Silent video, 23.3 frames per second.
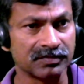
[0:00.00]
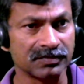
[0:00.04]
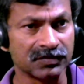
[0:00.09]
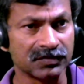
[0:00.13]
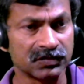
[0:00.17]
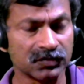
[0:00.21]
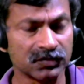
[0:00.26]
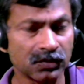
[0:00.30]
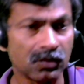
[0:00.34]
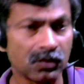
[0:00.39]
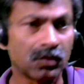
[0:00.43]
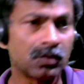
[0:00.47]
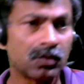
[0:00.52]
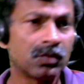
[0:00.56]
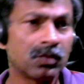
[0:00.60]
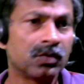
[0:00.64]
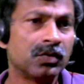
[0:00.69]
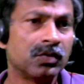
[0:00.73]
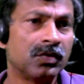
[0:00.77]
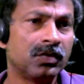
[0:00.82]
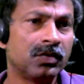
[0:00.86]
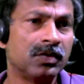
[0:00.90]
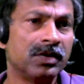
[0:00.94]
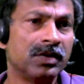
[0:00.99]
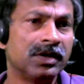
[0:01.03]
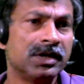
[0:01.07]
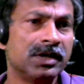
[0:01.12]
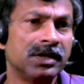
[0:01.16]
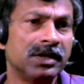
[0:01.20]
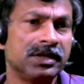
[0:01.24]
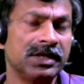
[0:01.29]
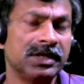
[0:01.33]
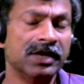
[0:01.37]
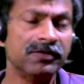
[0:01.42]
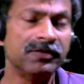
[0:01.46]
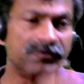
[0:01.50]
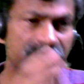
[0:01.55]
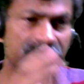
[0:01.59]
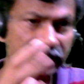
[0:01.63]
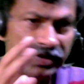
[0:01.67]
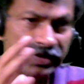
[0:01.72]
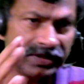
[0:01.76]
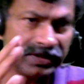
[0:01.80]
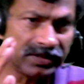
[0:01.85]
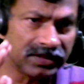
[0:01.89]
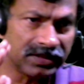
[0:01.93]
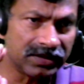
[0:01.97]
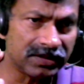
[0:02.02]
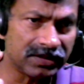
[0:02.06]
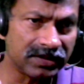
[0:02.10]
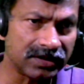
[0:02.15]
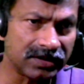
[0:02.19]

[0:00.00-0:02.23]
So every